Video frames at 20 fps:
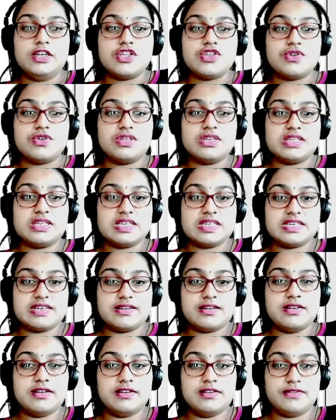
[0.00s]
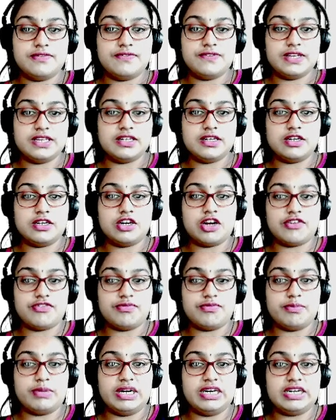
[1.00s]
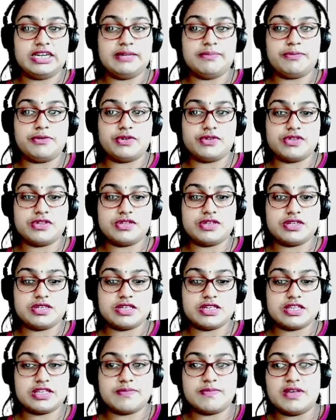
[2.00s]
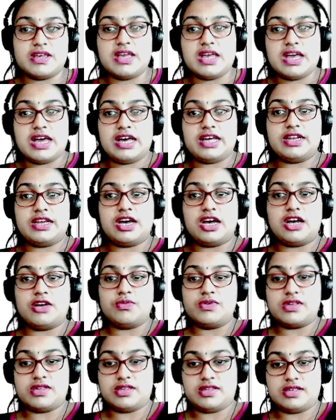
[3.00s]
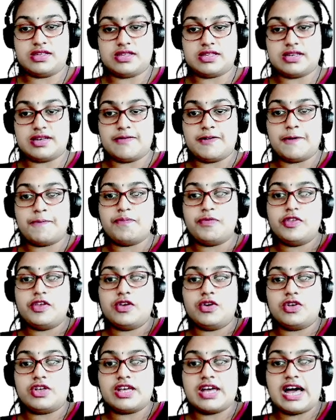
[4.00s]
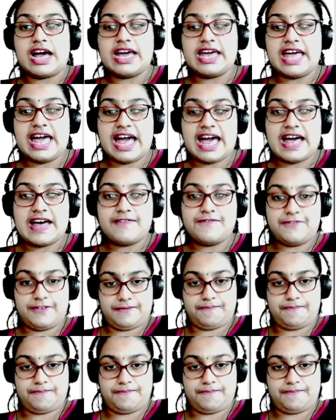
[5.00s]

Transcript: So this is a figure of multi-processor system. And how is this coming? Okay, I have